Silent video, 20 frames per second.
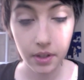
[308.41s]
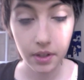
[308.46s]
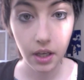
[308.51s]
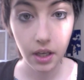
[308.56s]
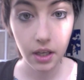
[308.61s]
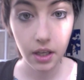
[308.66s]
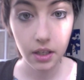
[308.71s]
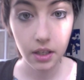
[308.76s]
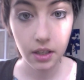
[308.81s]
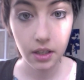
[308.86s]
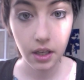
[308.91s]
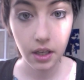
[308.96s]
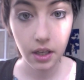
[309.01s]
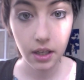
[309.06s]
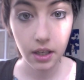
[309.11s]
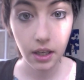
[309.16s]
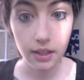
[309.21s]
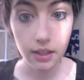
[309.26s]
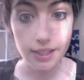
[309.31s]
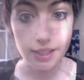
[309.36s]
And
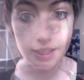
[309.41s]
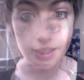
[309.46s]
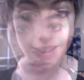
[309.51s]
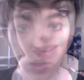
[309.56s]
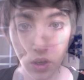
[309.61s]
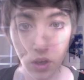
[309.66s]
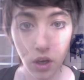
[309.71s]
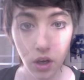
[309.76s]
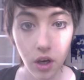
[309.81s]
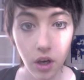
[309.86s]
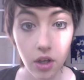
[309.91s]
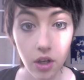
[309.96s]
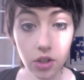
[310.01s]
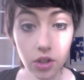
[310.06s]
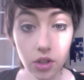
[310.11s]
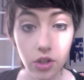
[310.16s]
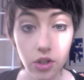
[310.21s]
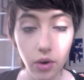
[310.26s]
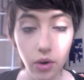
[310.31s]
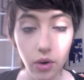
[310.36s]
yeah, that's it.
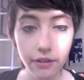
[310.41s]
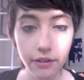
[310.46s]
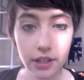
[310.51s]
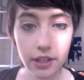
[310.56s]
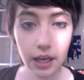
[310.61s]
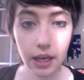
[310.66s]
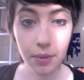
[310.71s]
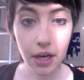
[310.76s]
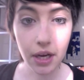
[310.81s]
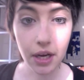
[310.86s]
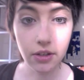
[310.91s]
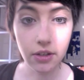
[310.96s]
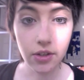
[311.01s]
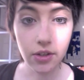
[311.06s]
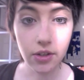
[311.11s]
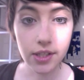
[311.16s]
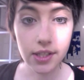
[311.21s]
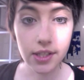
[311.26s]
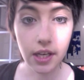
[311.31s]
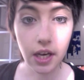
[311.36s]
So every time I
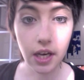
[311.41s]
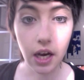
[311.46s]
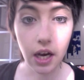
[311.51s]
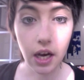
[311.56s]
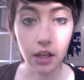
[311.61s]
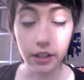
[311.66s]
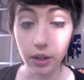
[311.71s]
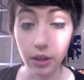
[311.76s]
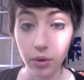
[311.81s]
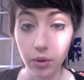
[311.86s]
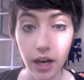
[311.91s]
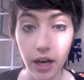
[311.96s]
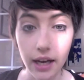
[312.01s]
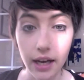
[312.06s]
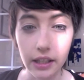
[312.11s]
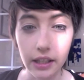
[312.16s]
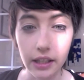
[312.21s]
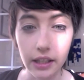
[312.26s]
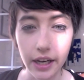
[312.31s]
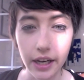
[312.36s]
use a liquid
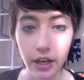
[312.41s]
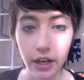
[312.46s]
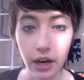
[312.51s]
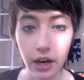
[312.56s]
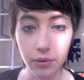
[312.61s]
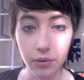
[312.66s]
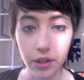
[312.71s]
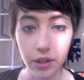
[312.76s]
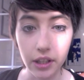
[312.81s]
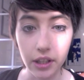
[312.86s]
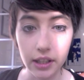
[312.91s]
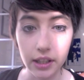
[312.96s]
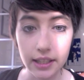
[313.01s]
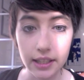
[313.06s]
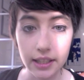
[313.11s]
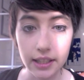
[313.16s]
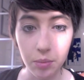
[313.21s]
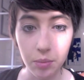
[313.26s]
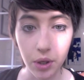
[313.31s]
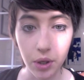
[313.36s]
eyeliner, I really like
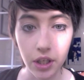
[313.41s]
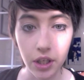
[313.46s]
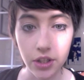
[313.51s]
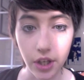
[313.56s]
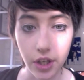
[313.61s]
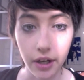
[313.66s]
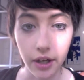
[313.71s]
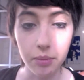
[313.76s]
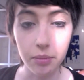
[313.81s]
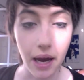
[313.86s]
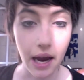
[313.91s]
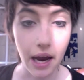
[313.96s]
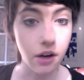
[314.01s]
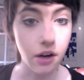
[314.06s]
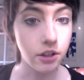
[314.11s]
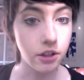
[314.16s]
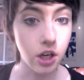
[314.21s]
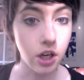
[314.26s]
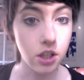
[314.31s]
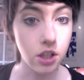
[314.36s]
to put a dark
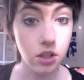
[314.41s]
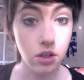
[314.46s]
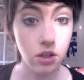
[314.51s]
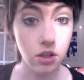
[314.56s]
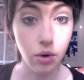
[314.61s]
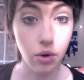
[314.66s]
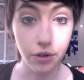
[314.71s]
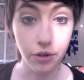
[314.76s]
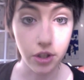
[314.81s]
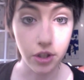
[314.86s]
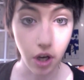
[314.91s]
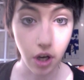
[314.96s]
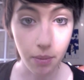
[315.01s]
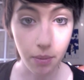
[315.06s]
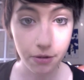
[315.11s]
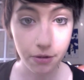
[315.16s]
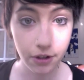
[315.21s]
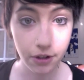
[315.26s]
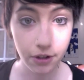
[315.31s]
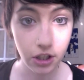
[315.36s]
powder on over top
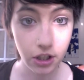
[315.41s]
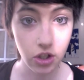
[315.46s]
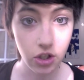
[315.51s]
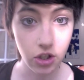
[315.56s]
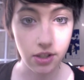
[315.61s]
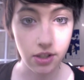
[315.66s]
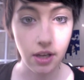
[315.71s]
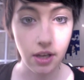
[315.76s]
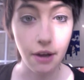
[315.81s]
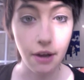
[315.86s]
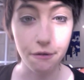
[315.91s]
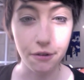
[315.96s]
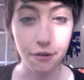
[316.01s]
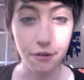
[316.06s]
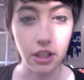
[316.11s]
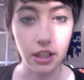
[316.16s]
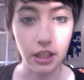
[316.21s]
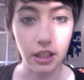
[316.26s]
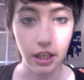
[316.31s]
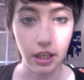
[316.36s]
of it. Just I feel
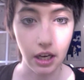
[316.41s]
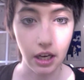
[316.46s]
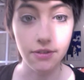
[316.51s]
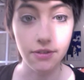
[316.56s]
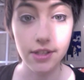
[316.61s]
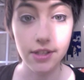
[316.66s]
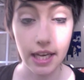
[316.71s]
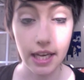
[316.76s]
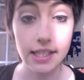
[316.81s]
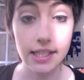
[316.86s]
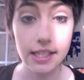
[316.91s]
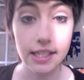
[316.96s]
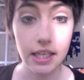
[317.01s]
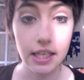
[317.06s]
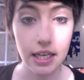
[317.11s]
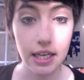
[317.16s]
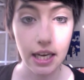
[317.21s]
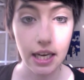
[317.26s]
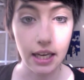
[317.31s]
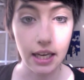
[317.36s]
like it kind of sets
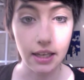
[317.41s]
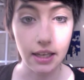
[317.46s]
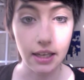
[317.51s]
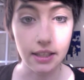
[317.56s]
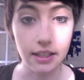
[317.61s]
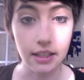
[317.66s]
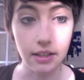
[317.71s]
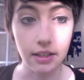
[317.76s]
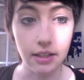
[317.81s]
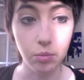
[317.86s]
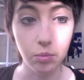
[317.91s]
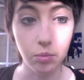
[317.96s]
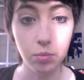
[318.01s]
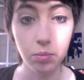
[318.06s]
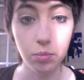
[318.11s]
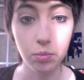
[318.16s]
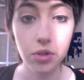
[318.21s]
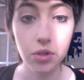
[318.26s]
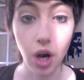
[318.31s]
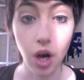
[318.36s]
it and it
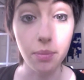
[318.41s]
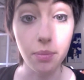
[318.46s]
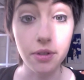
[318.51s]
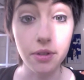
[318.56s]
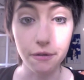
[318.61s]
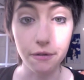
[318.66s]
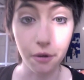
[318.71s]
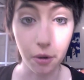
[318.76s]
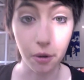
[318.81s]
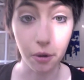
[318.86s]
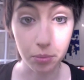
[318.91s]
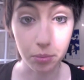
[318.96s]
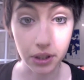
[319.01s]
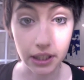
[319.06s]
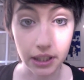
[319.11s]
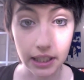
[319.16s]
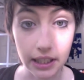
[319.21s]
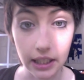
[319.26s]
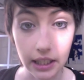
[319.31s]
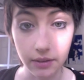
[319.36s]
stops it from
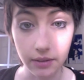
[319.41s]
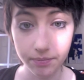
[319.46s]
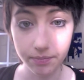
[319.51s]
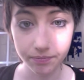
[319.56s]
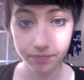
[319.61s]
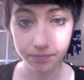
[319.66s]
bleeding